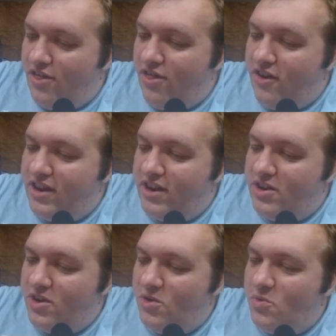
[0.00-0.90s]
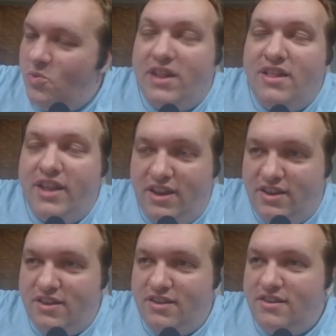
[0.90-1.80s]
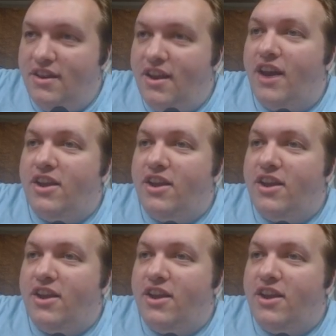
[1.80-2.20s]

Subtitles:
32 will hit. Not a